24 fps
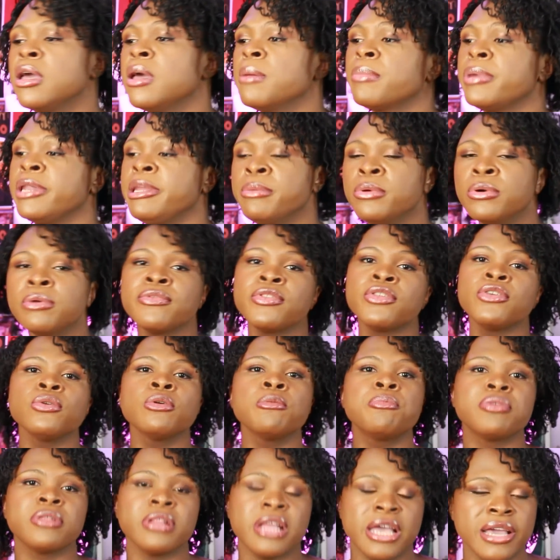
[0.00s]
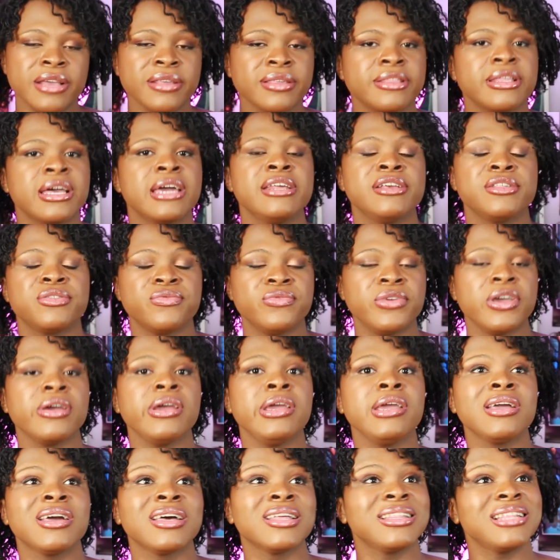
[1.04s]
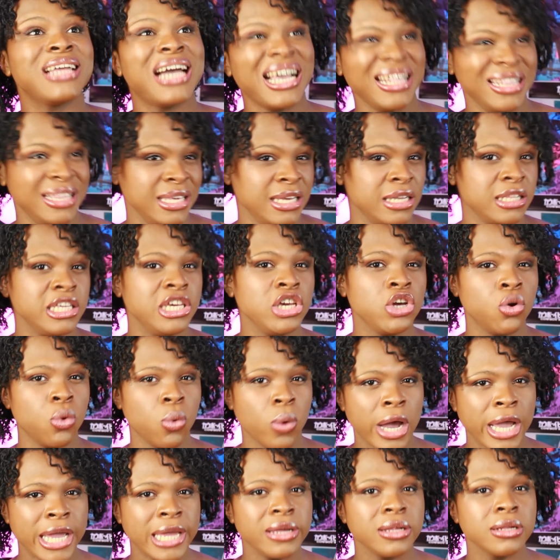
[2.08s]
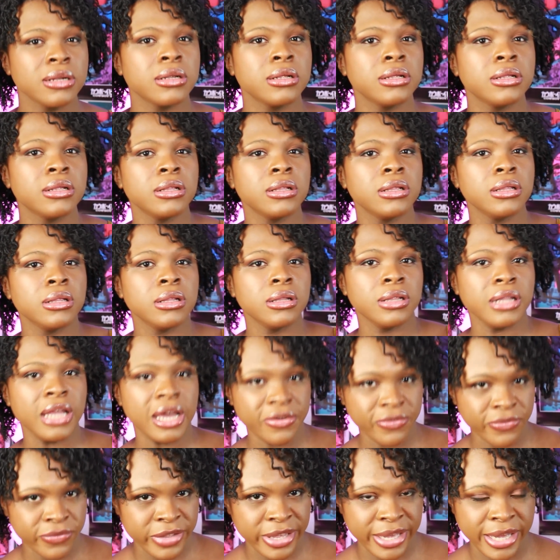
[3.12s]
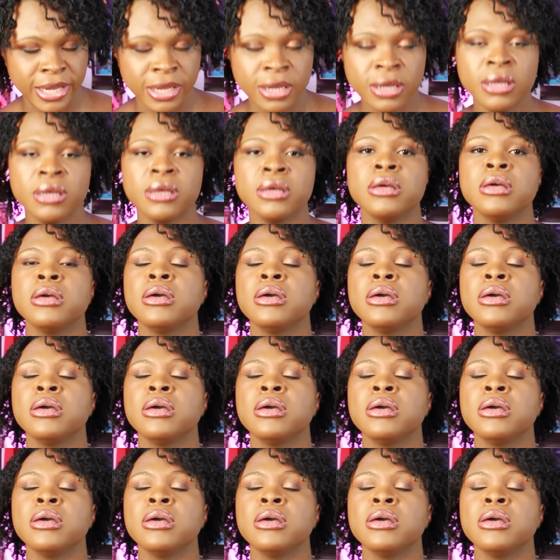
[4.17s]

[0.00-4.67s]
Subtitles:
but he moved to a place that is very classically quite lefty.